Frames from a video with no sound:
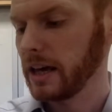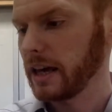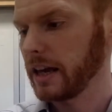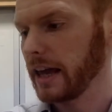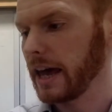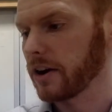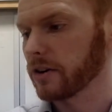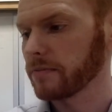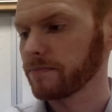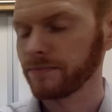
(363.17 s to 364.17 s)
Hit
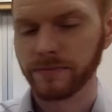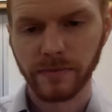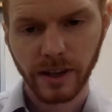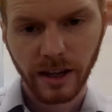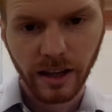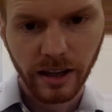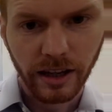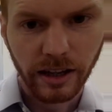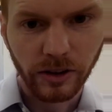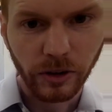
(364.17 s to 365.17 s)
enter,
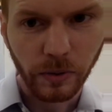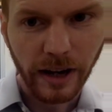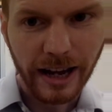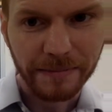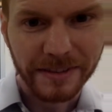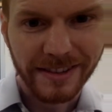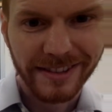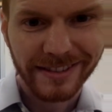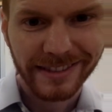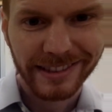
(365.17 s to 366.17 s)
and look what happens.